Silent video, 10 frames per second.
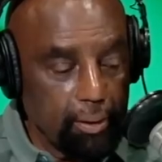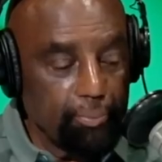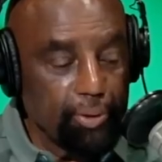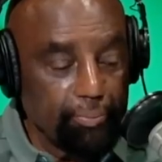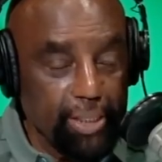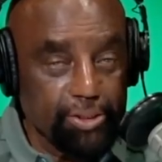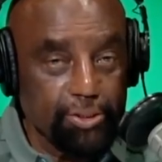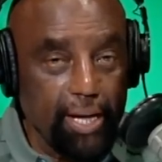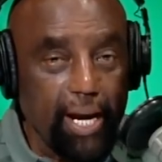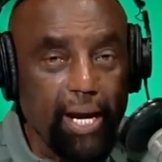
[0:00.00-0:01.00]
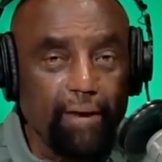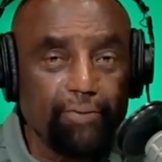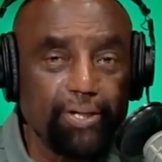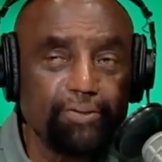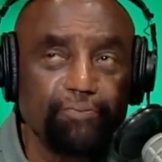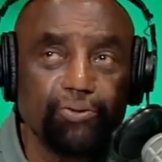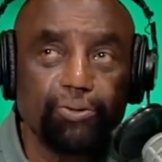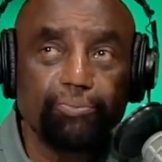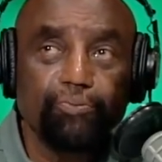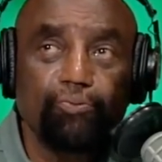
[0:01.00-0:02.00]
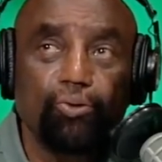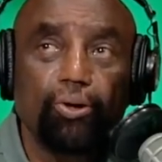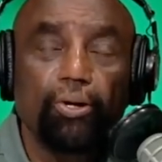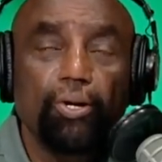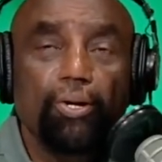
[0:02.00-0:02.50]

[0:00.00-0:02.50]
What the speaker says: It'd be amazing. I have interviewed him before.